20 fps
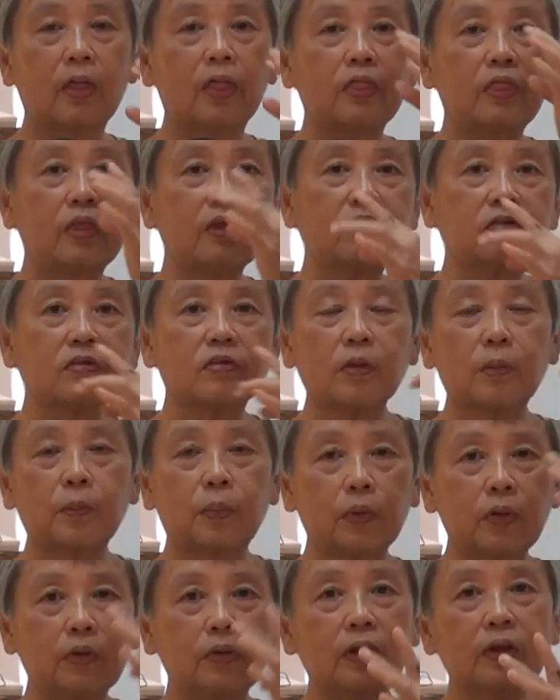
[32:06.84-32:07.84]
this
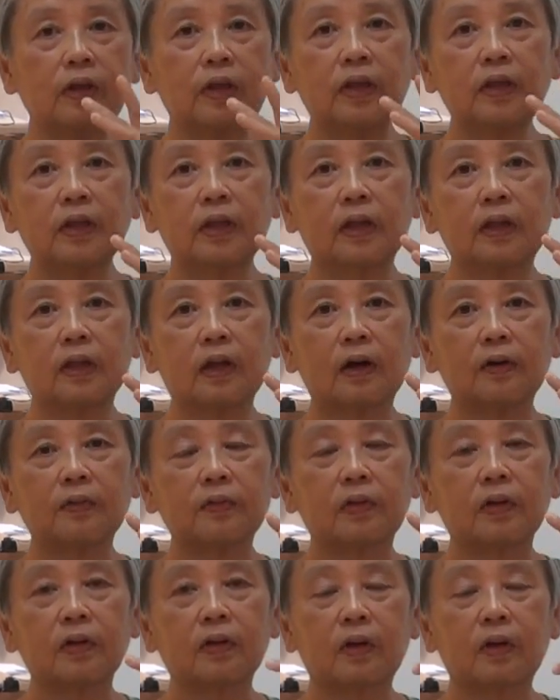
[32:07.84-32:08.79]
breathing in and out